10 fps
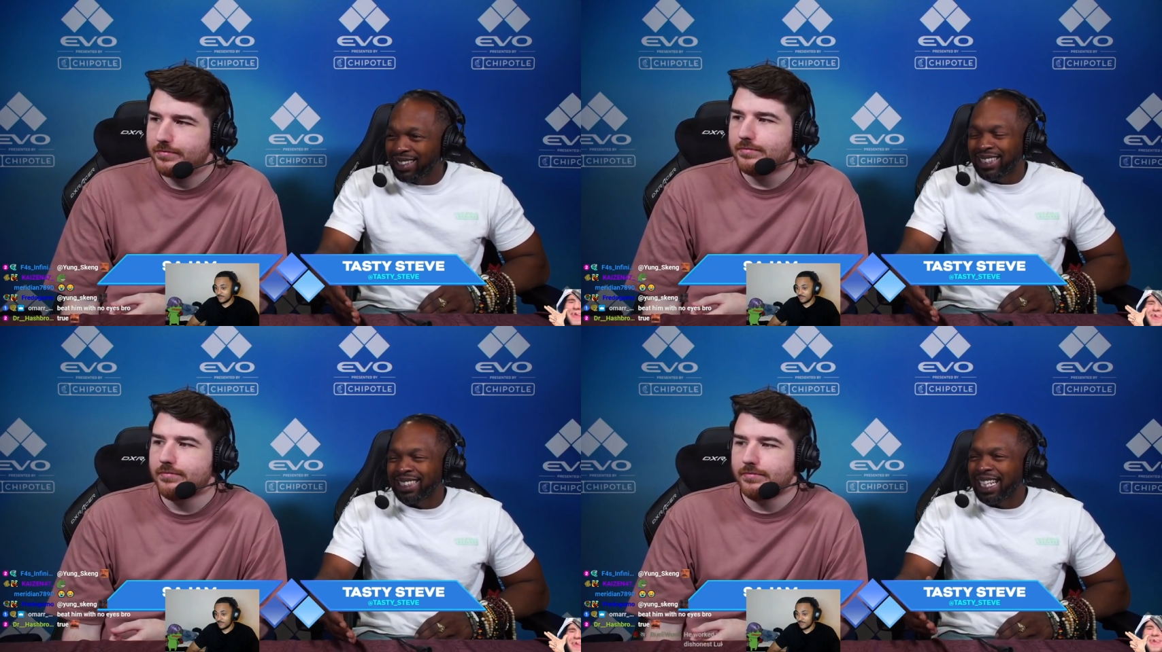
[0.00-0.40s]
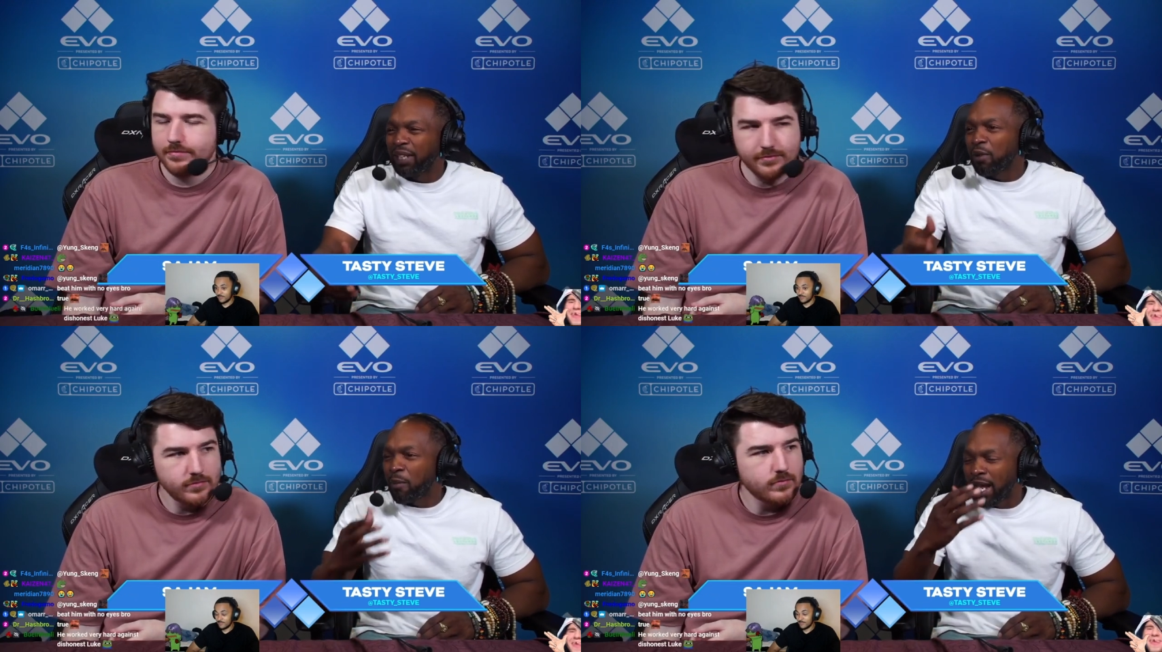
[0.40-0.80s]
Speaker 1: just even
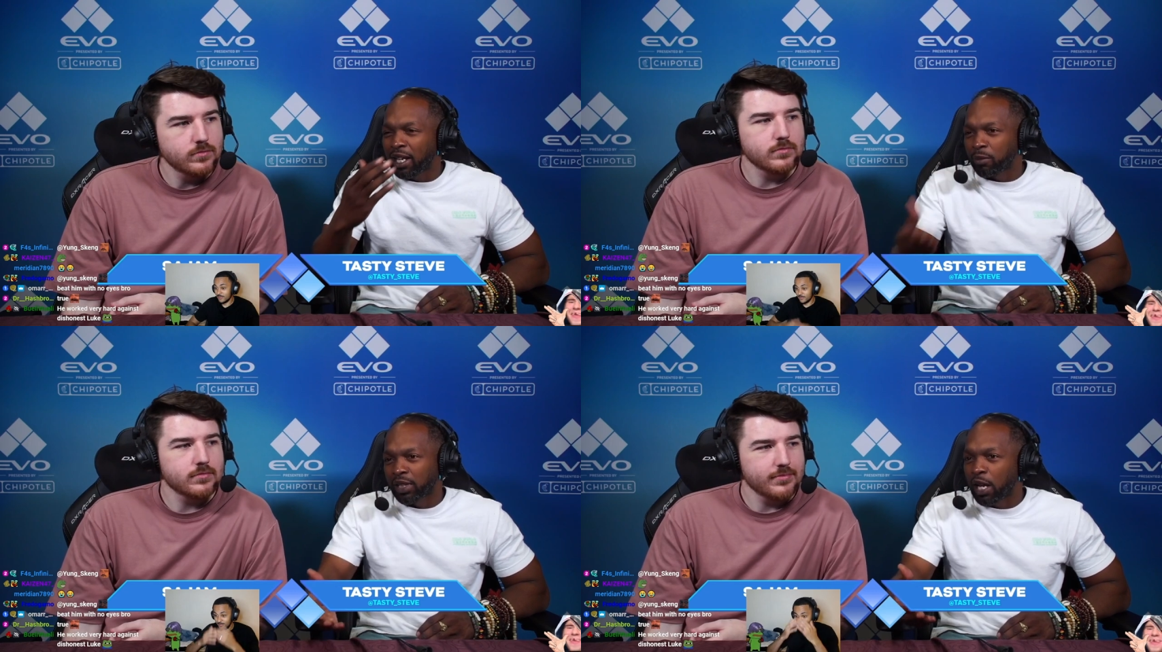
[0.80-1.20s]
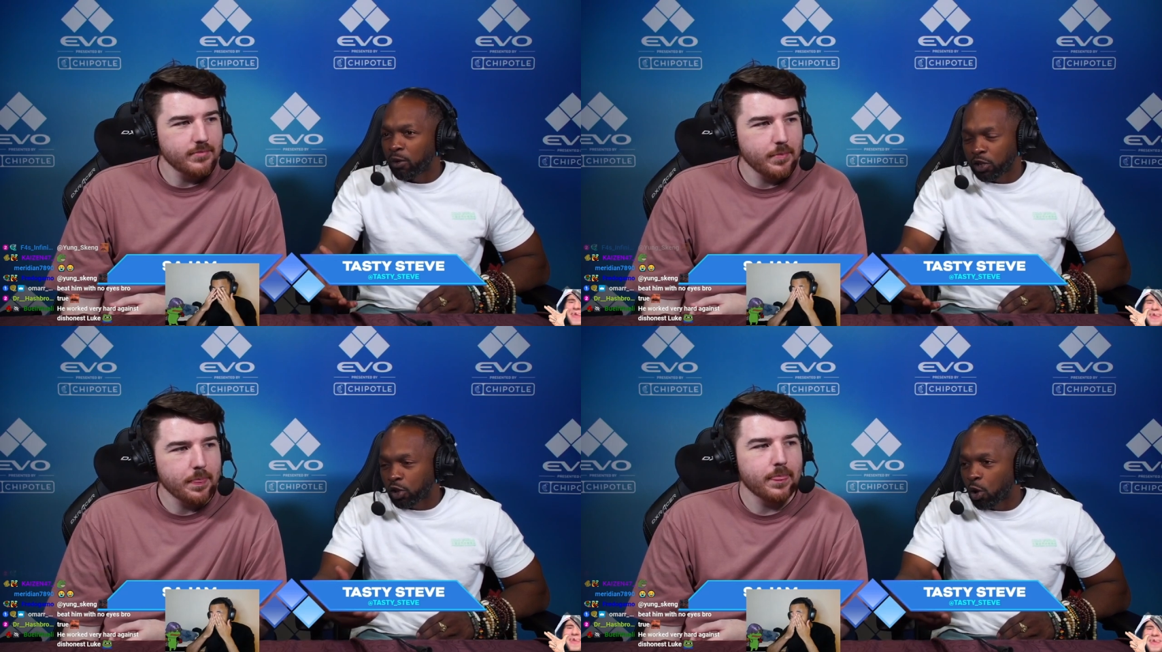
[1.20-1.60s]
making him stay on his
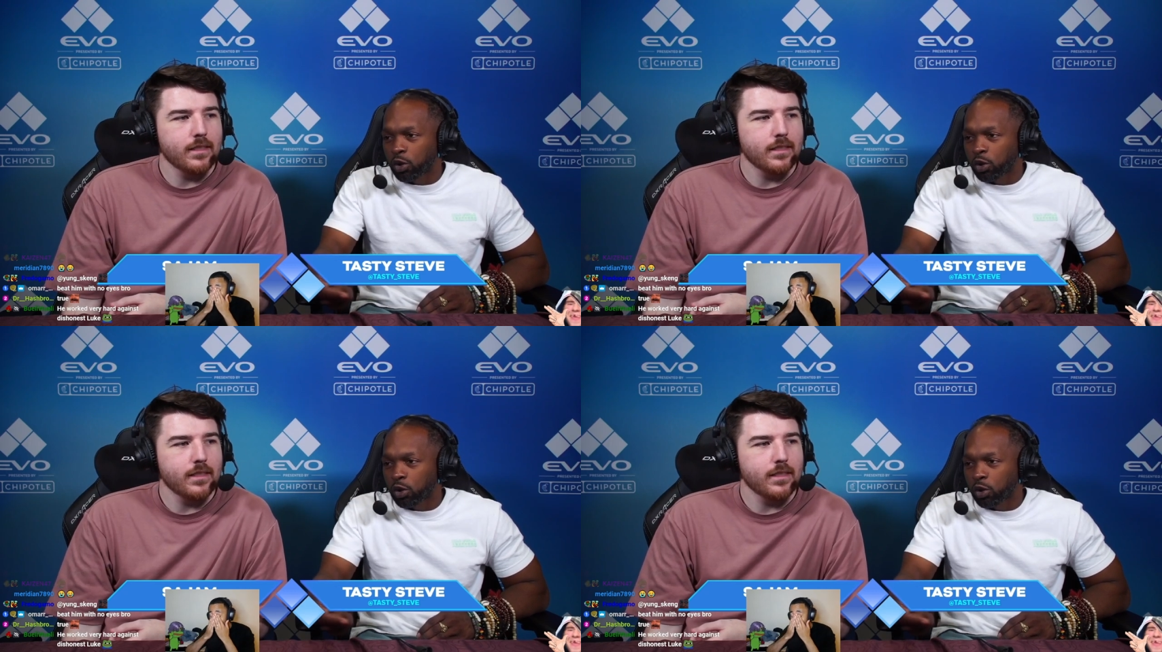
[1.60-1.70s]
toes with the.